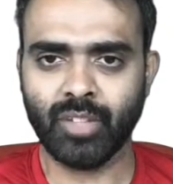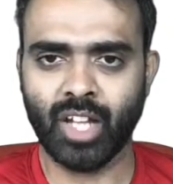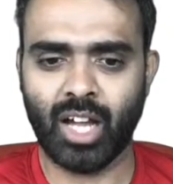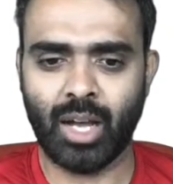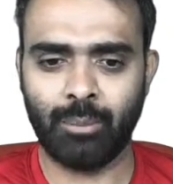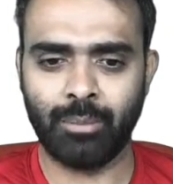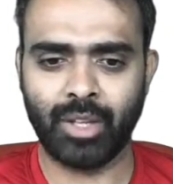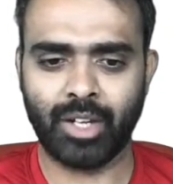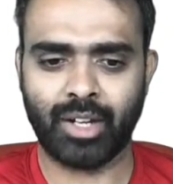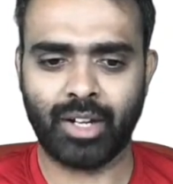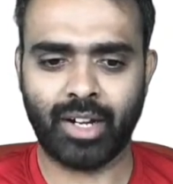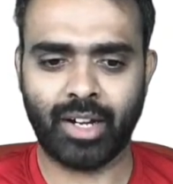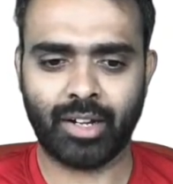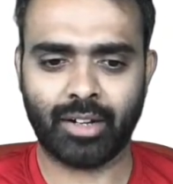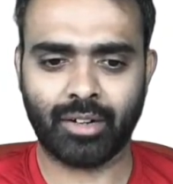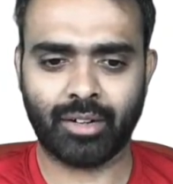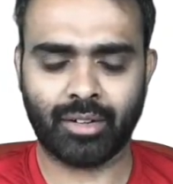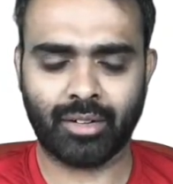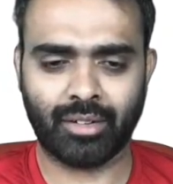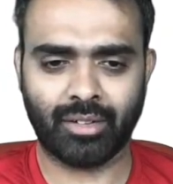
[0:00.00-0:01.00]
I'm the
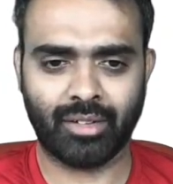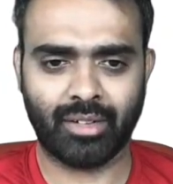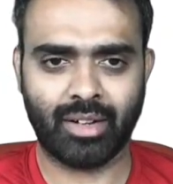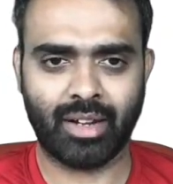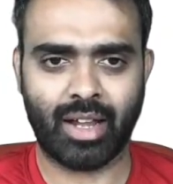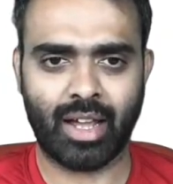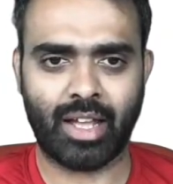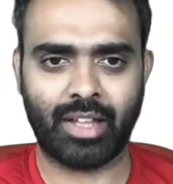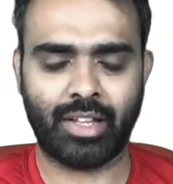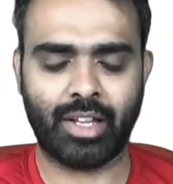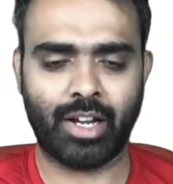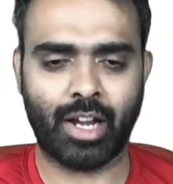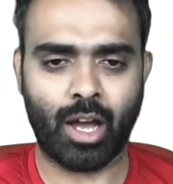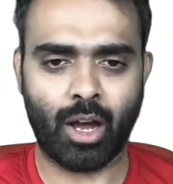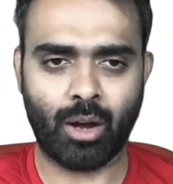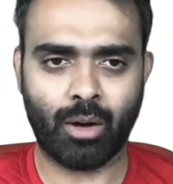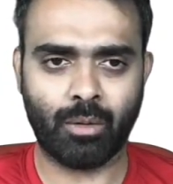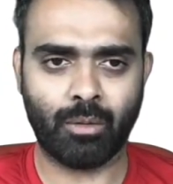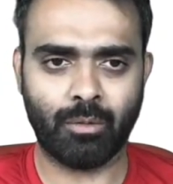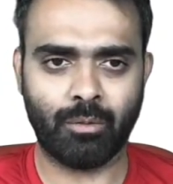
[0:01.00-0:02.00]
creator, and then
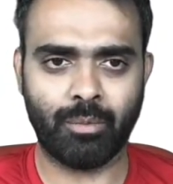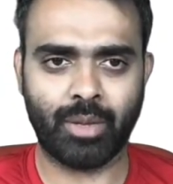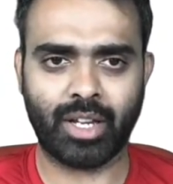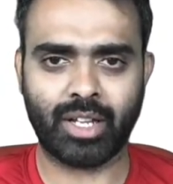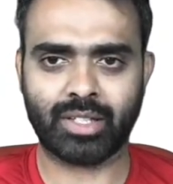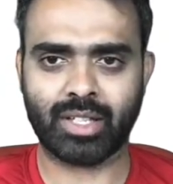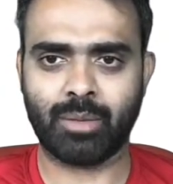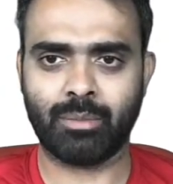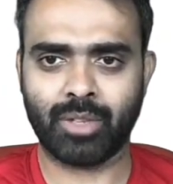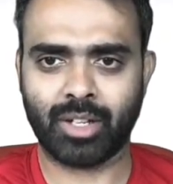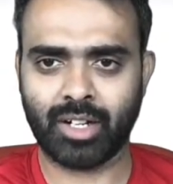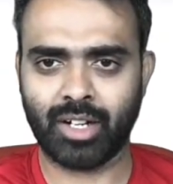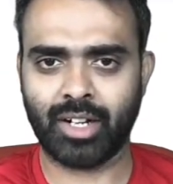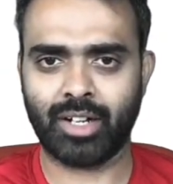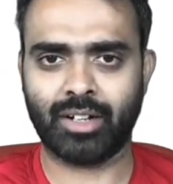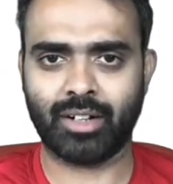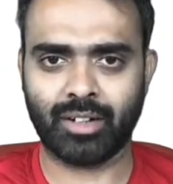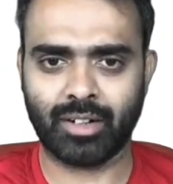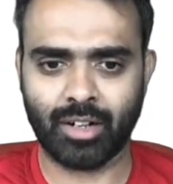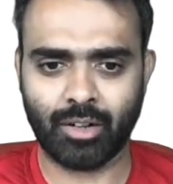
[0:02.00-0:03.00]
now because I'm the
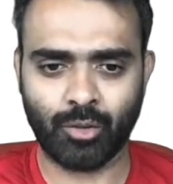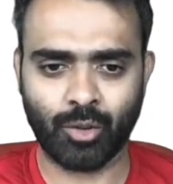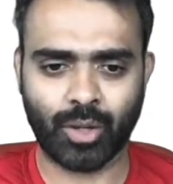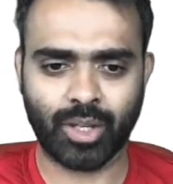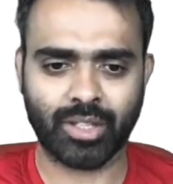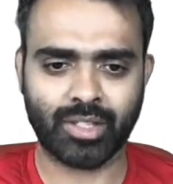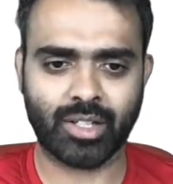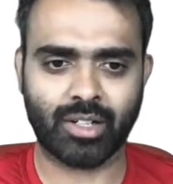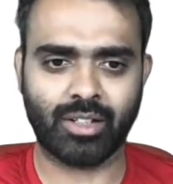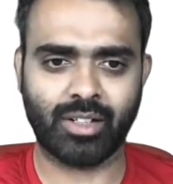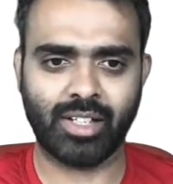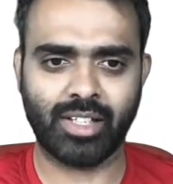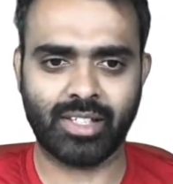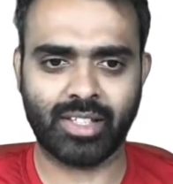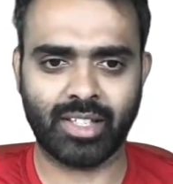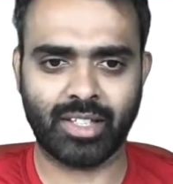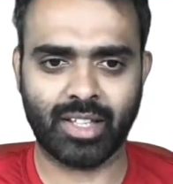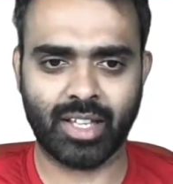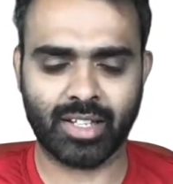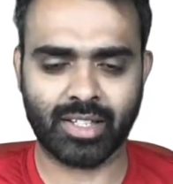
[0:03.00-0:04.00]
creator, now you can suddenly
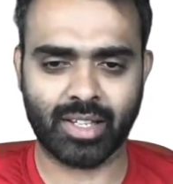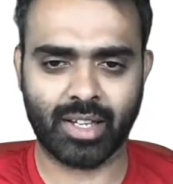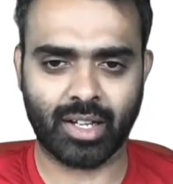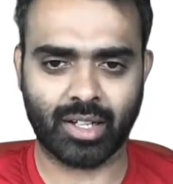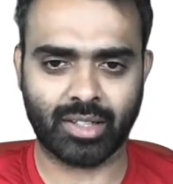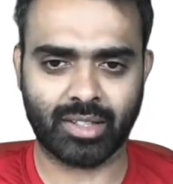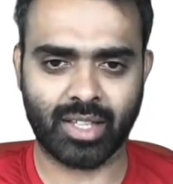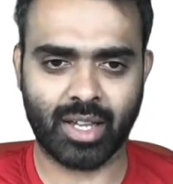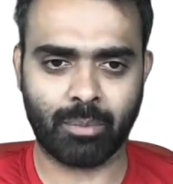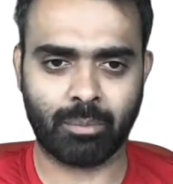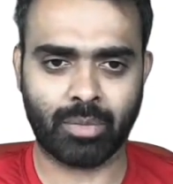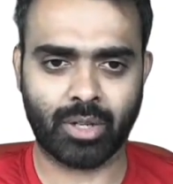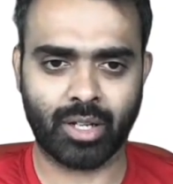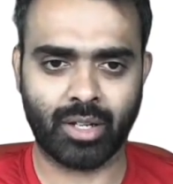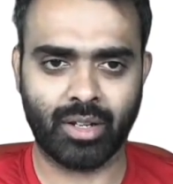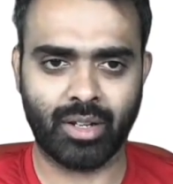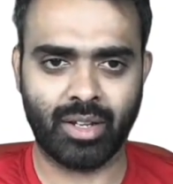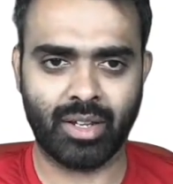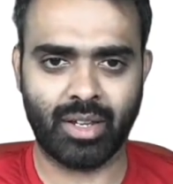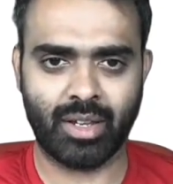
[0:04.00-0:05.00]
see there's an accept
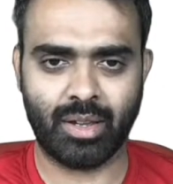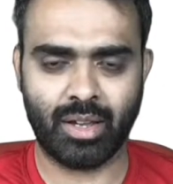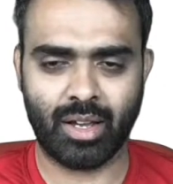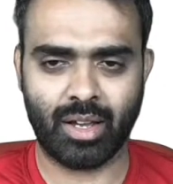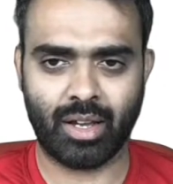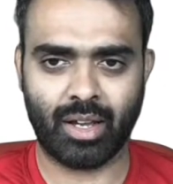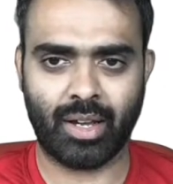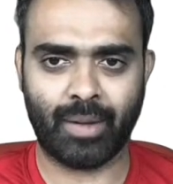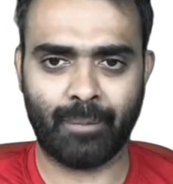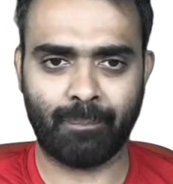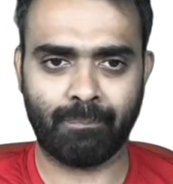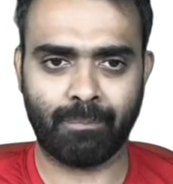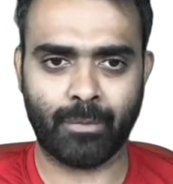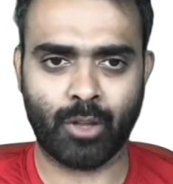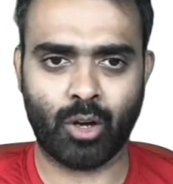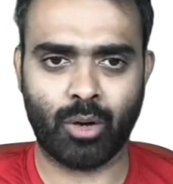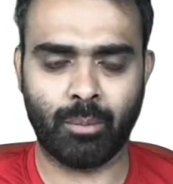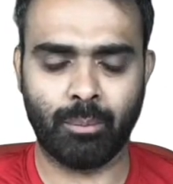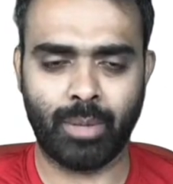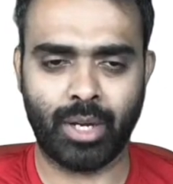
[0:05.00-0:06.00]

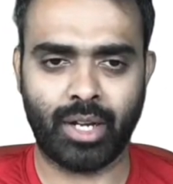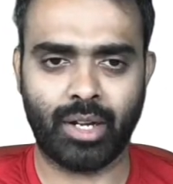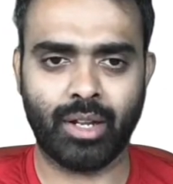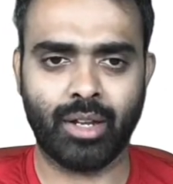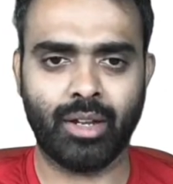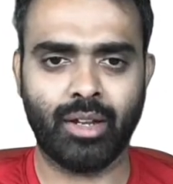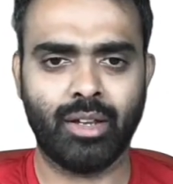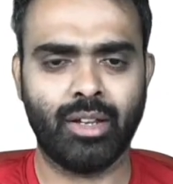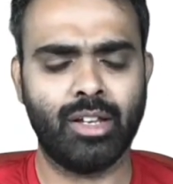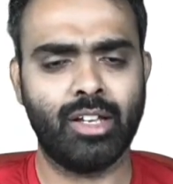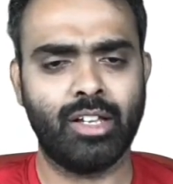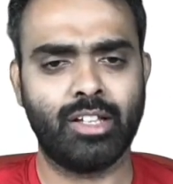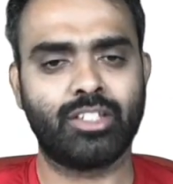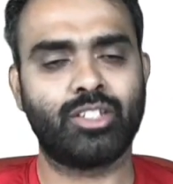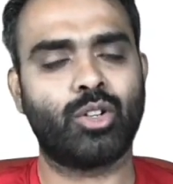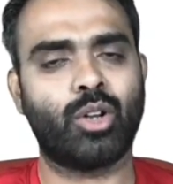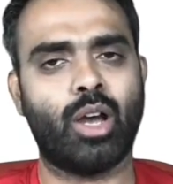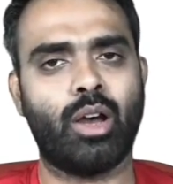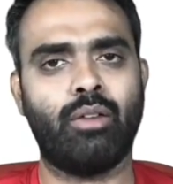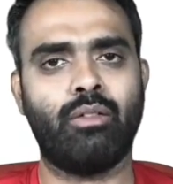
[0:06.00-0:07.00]
bid.
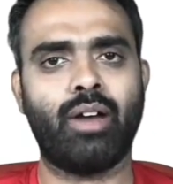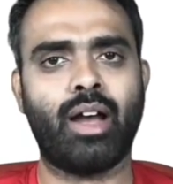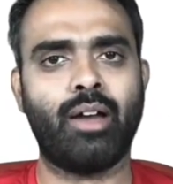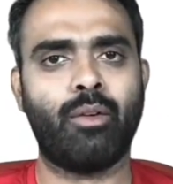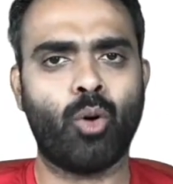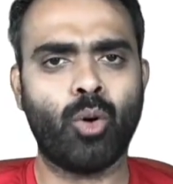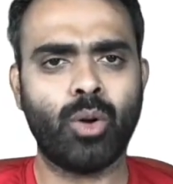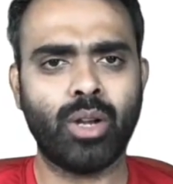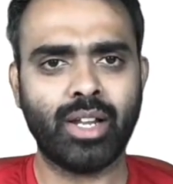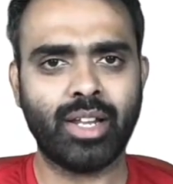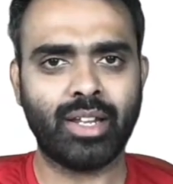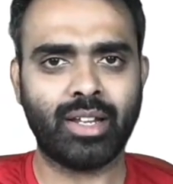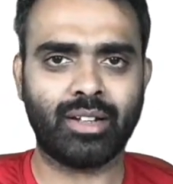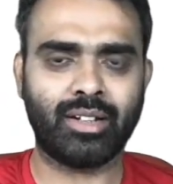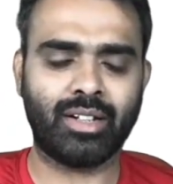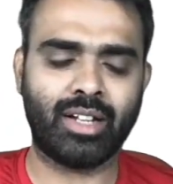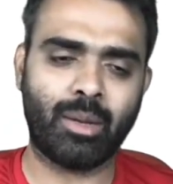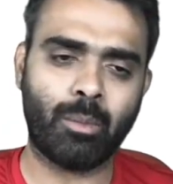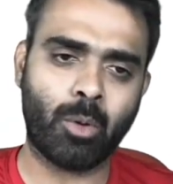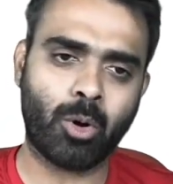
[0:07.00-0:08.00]
So now I've only
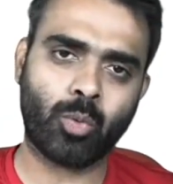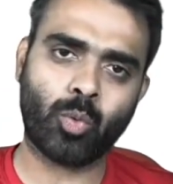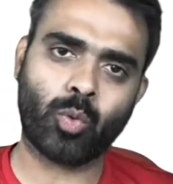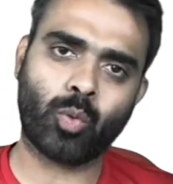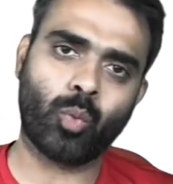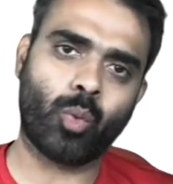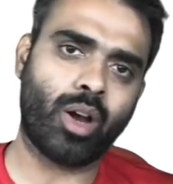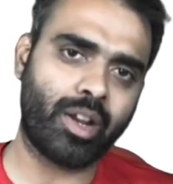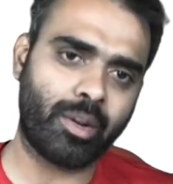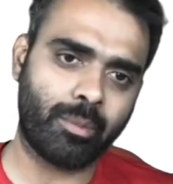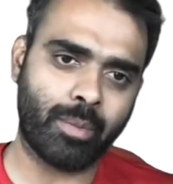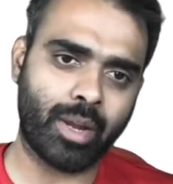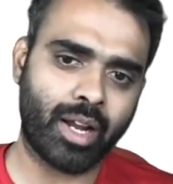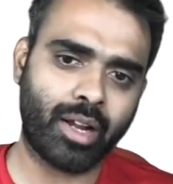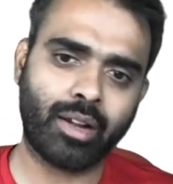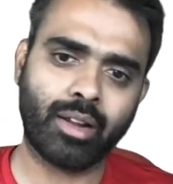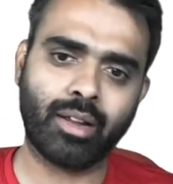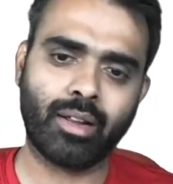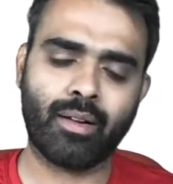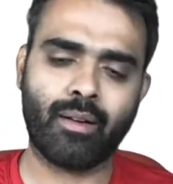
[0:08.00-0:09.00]
demoed with one
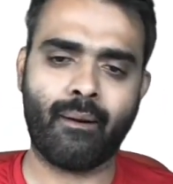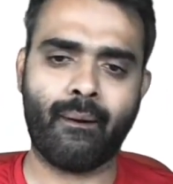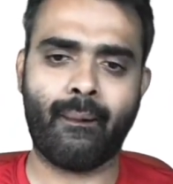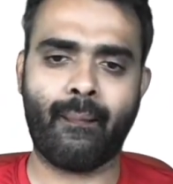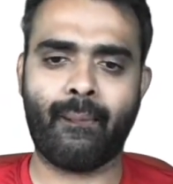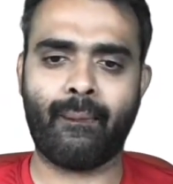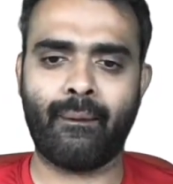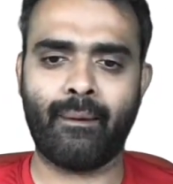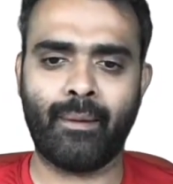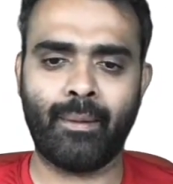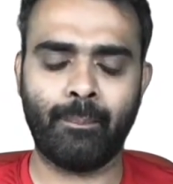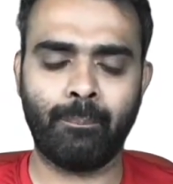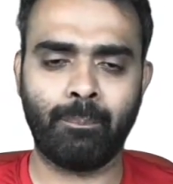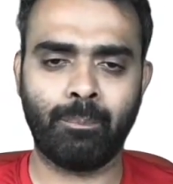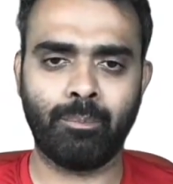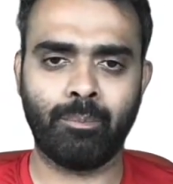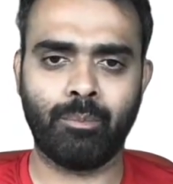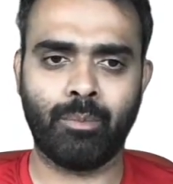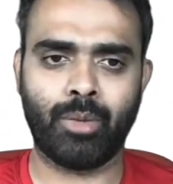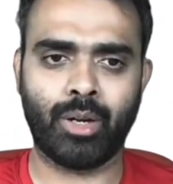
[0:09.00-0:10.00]
bid,
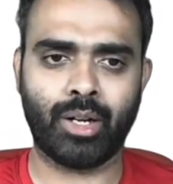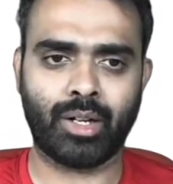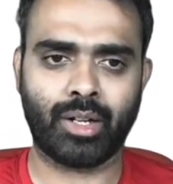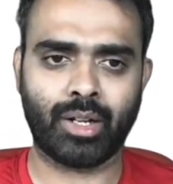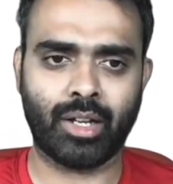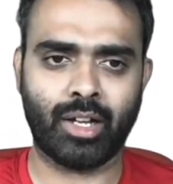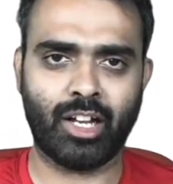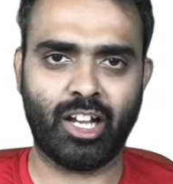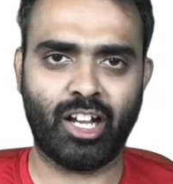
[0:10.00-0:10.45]
but